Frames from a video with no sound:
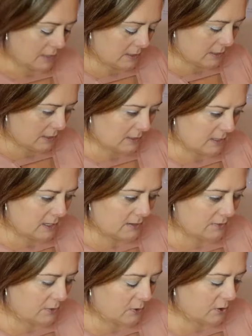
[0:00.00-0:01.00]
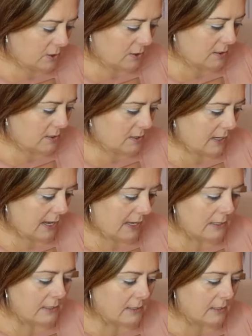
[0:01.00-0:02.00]
that's kind of where she's
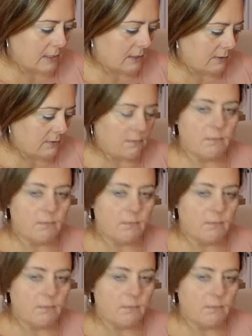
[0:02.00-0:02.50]
at, the